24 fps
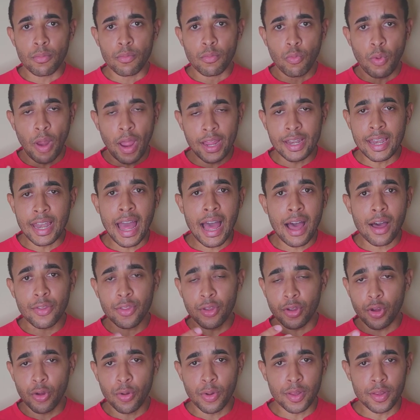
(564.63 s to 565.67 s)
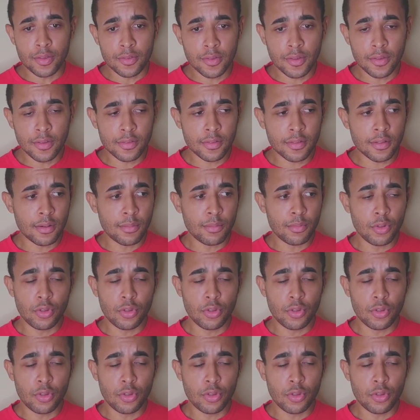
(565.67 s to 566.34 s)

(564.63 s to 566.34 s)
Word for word: right now the current system